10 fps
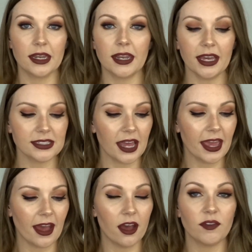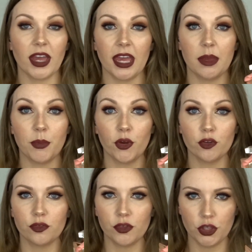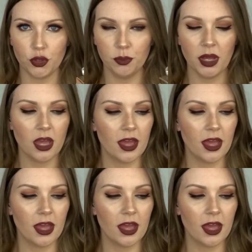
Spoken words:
Next, I have a perfume.